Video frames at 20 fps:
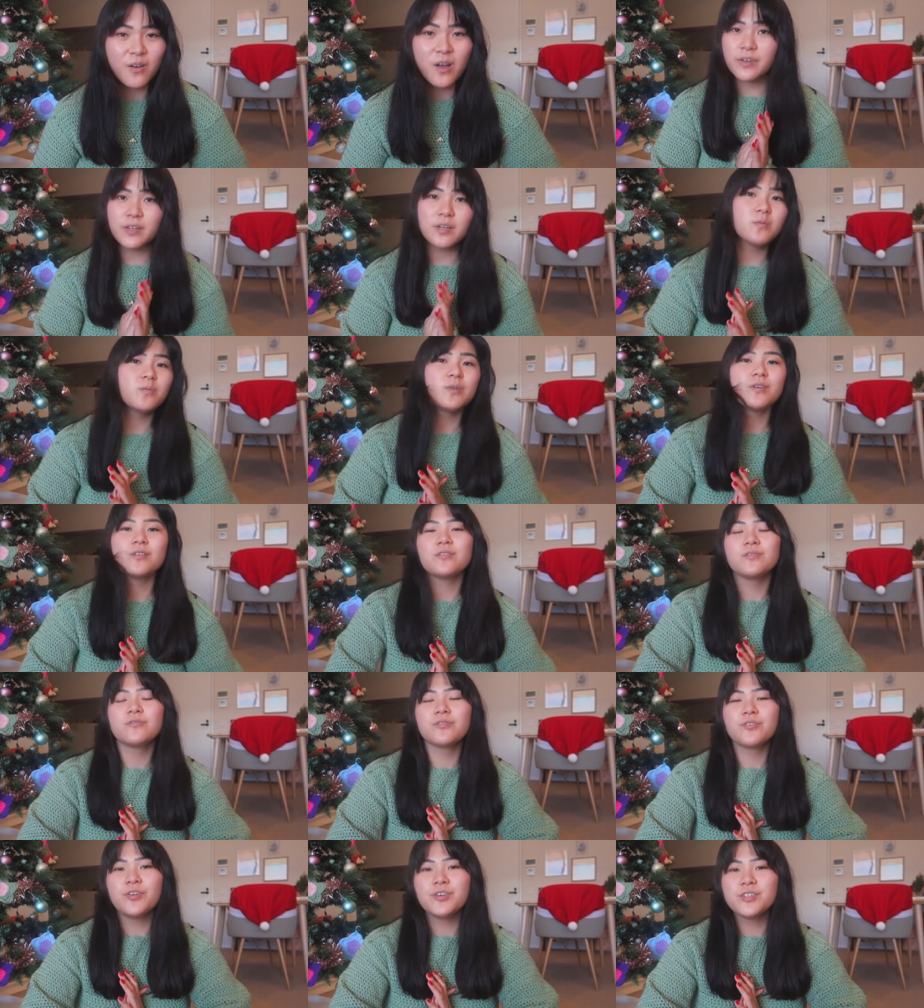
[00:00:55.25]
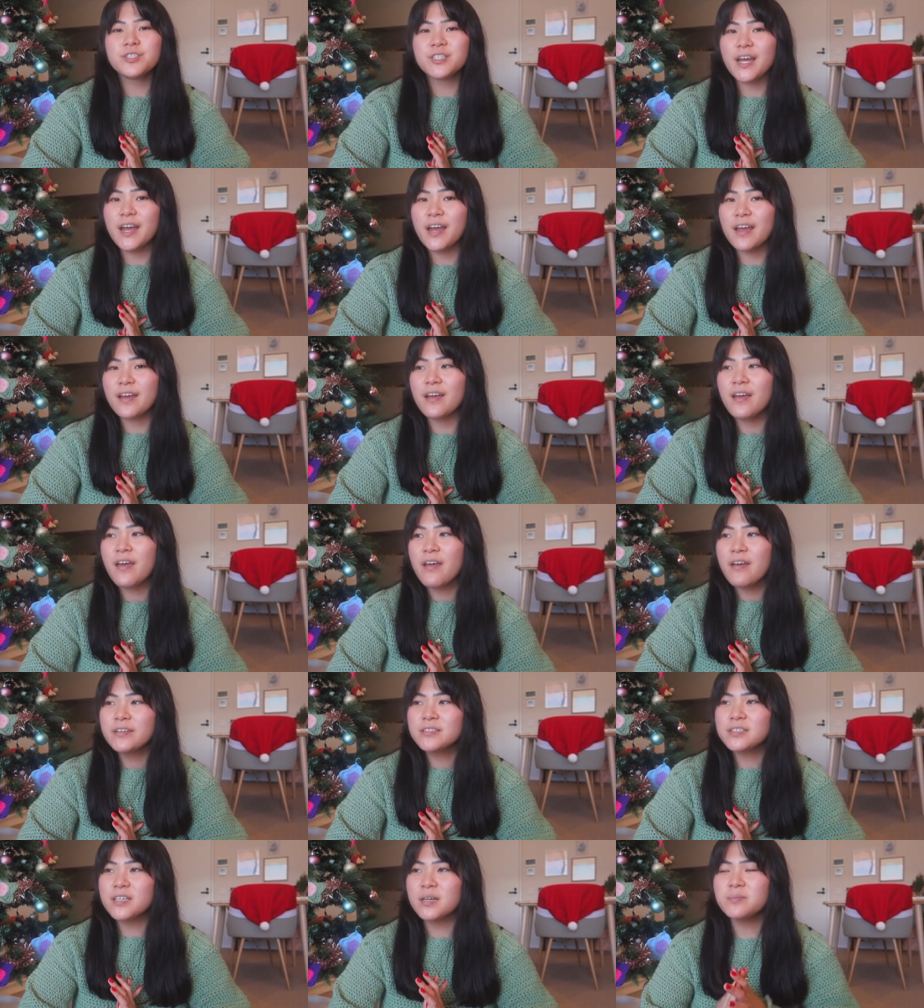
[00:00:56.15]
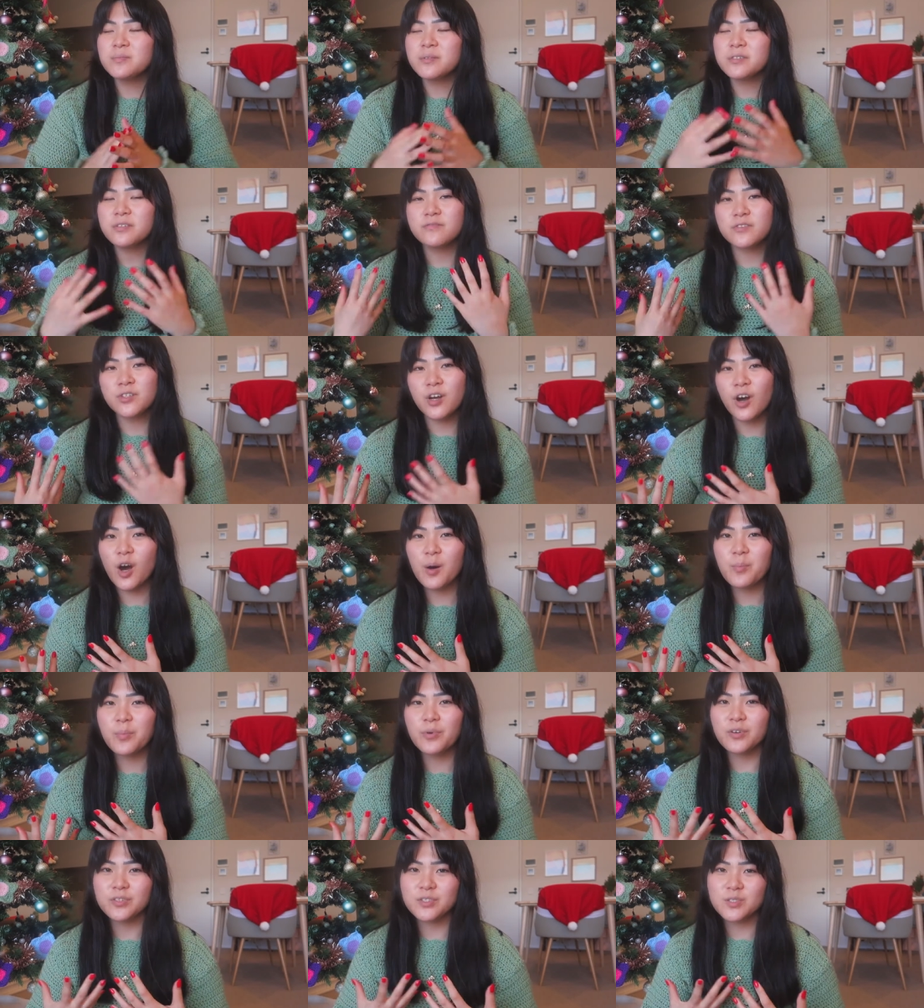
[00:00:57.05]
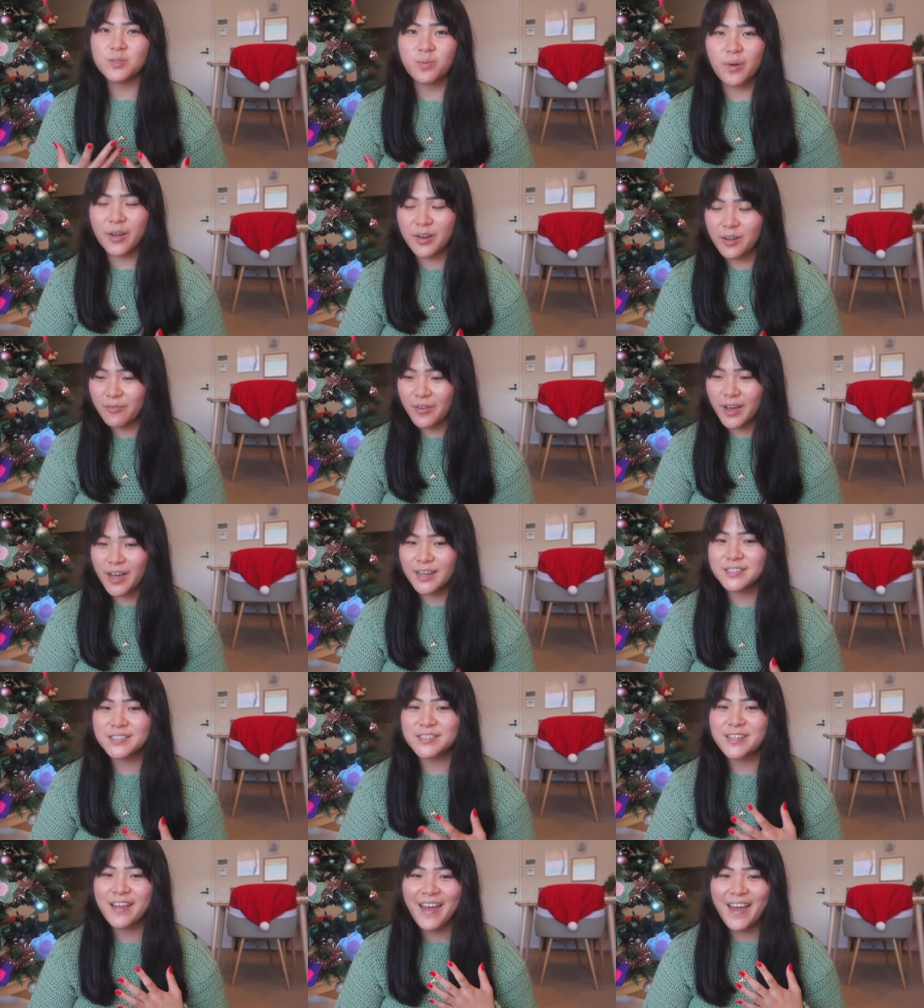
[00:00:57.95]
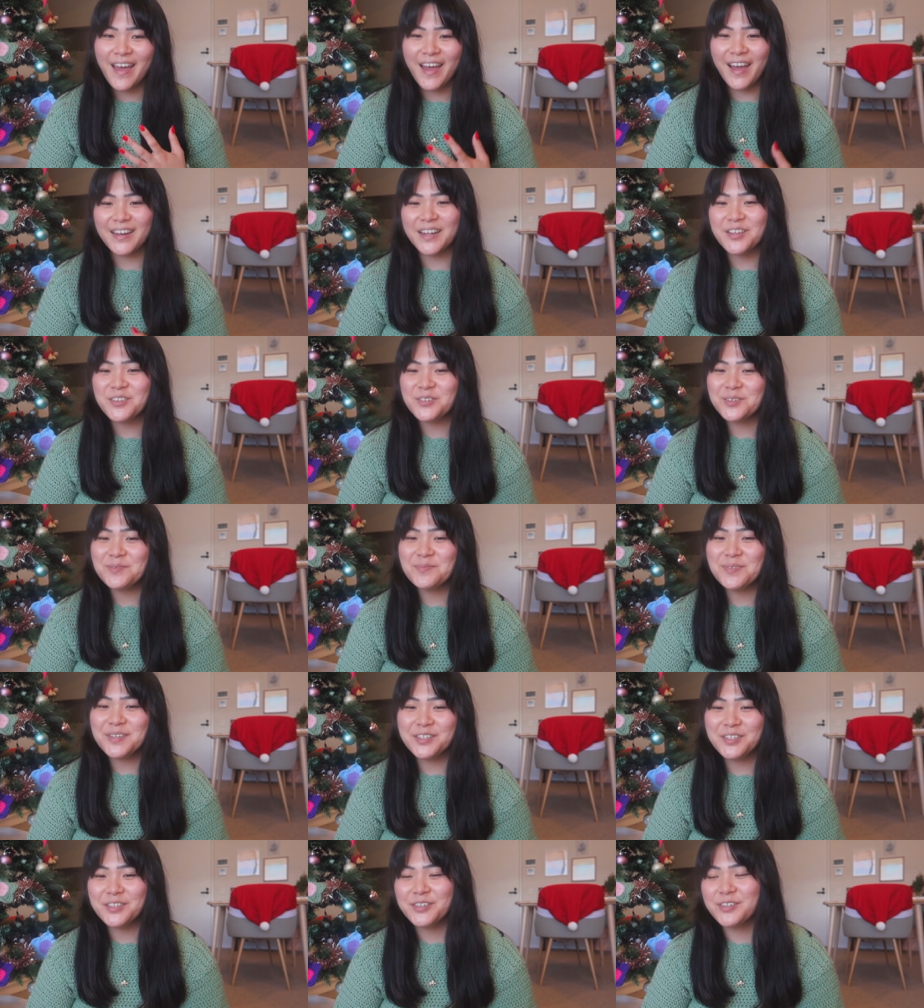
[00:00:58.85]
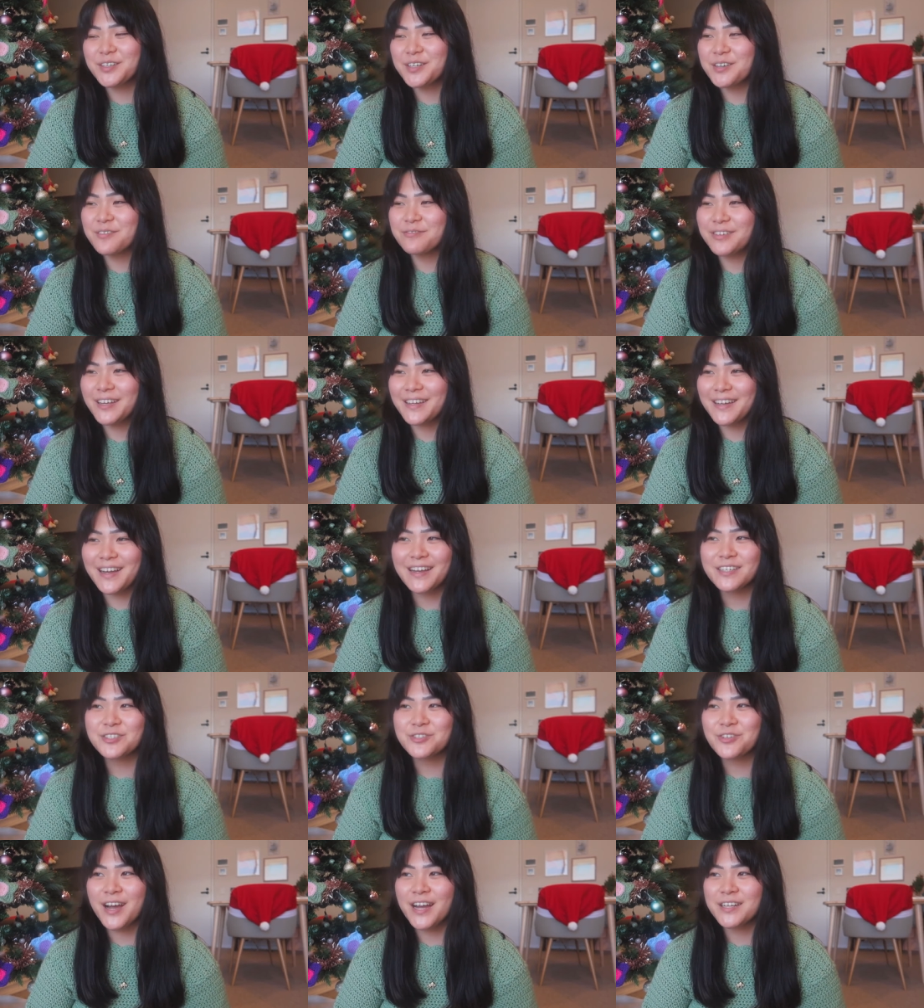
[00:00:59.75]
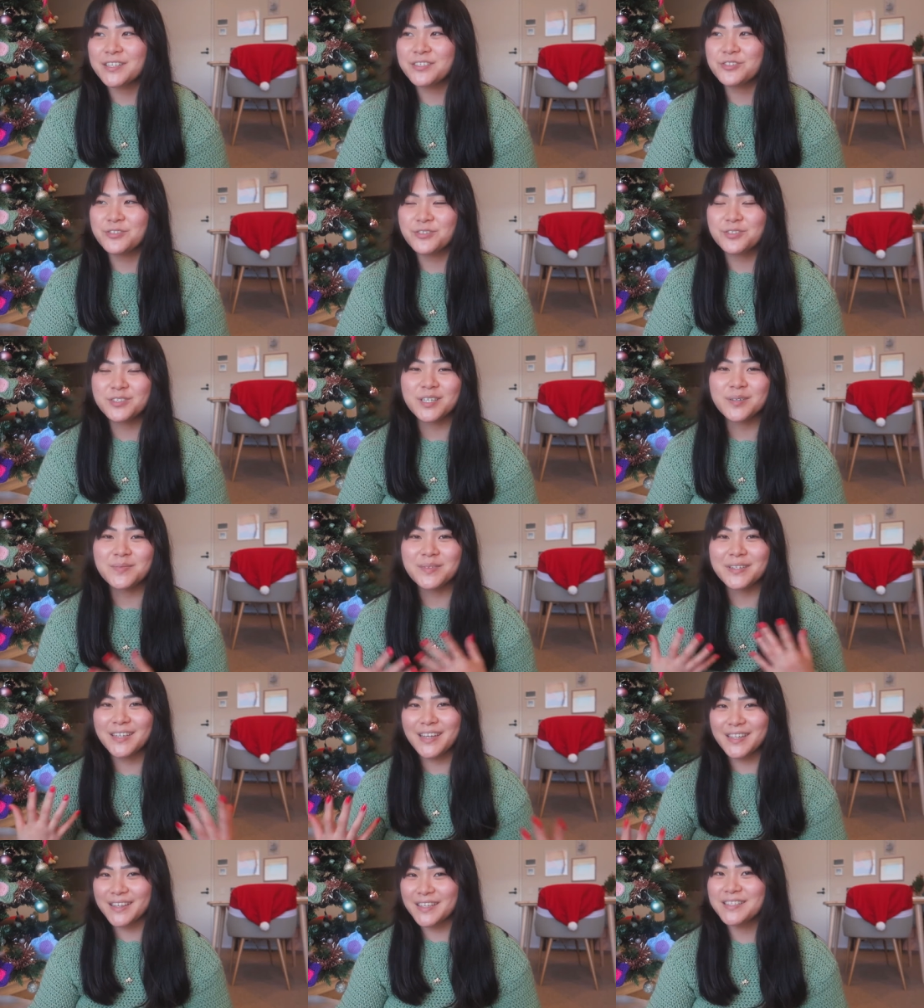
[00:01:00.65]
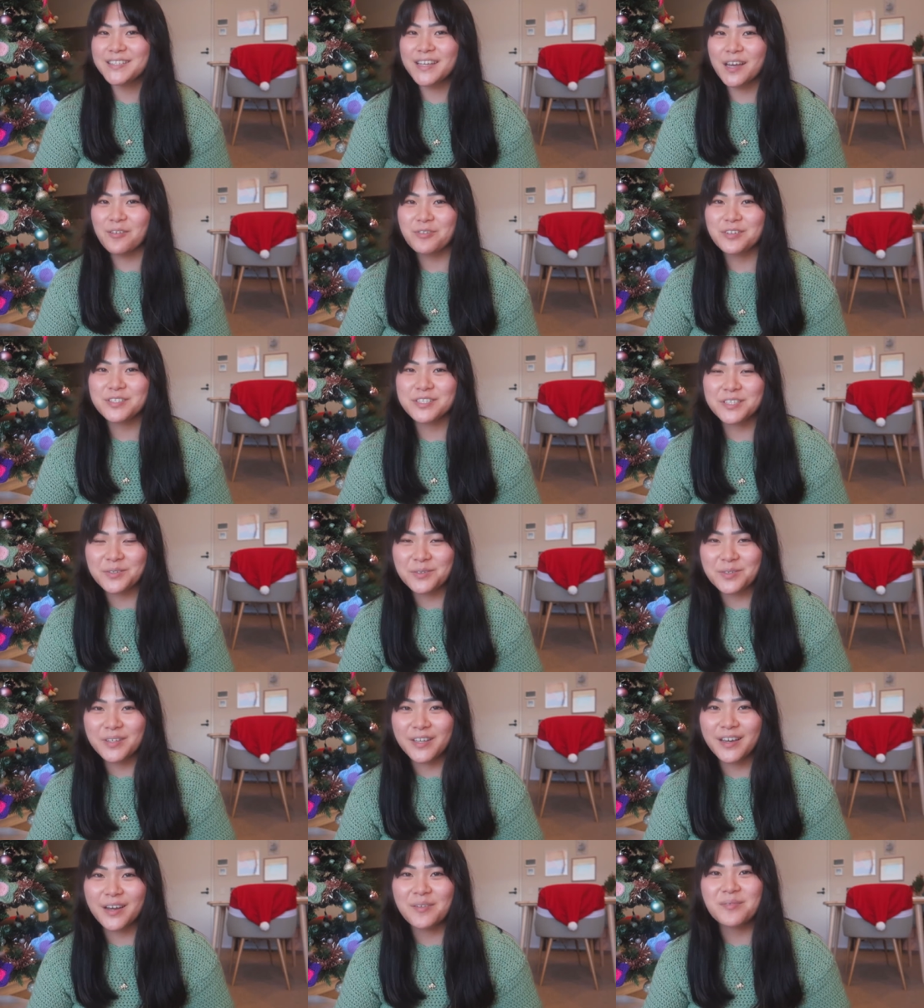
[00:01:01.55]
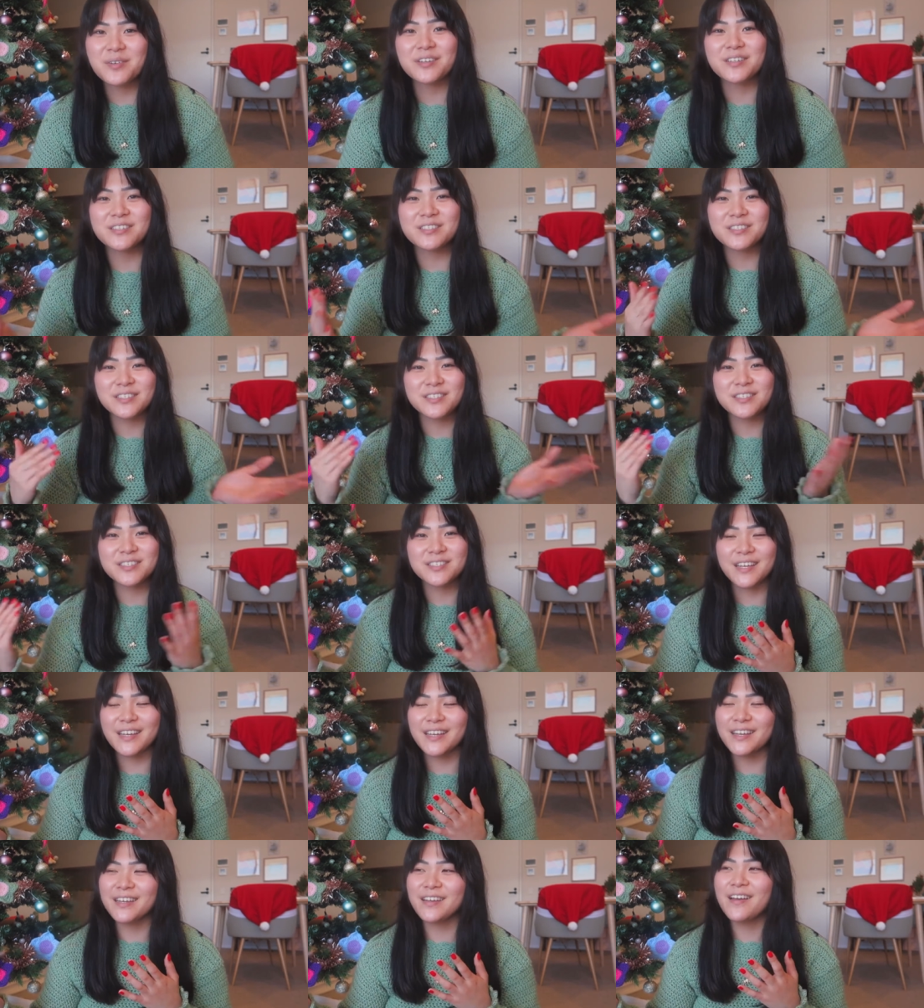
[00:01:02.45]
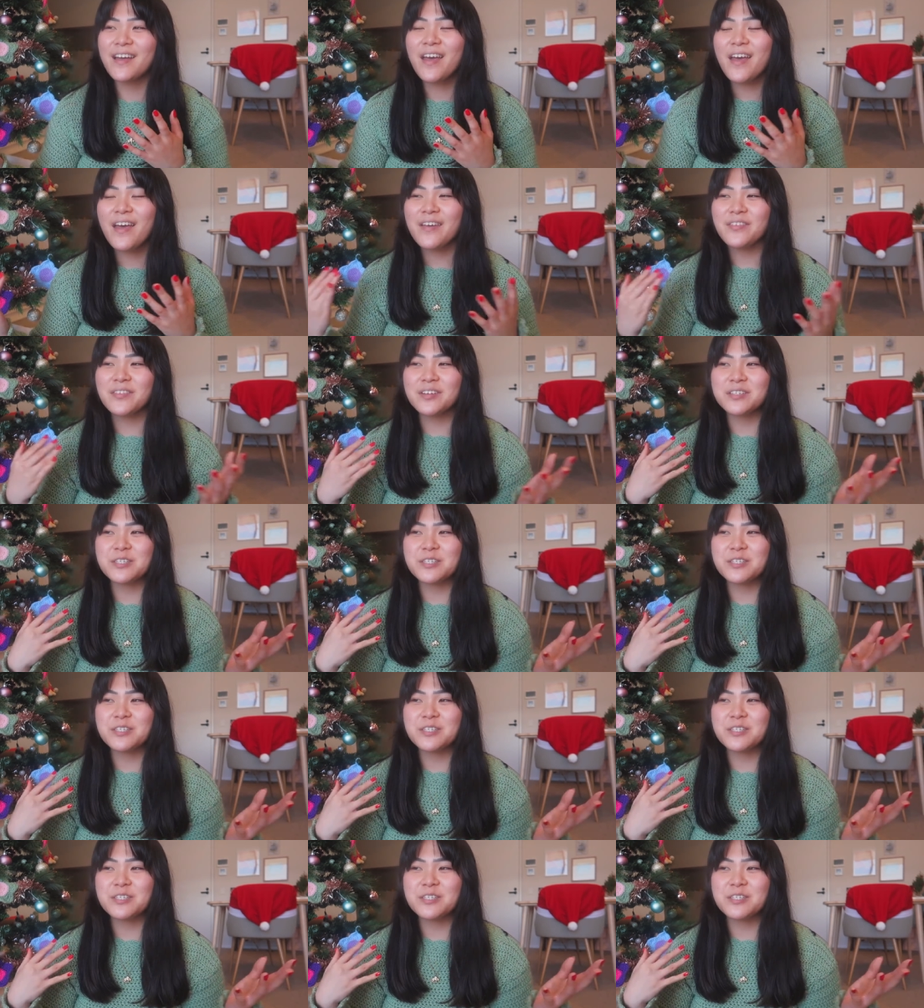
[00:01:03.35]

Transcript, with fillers: Figured we could crochet some sort of top or sweater vest, and I thought it'd be cute if like I tried to do something like this every single year and we can just see the